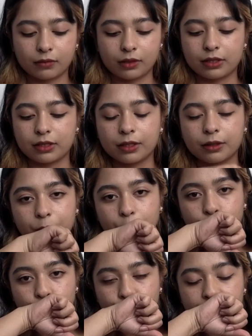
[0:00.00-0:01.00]
So,
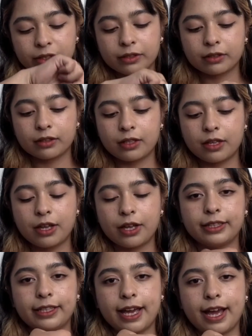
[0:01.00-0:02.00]

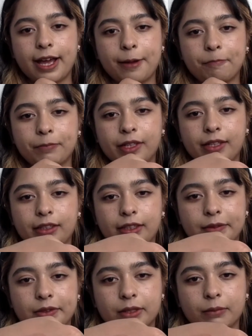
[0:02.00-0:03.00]
yeah, it
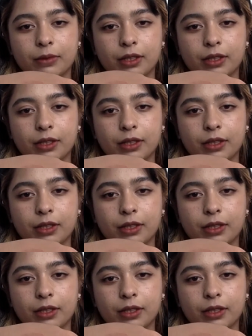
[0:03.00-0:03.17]
leaves some.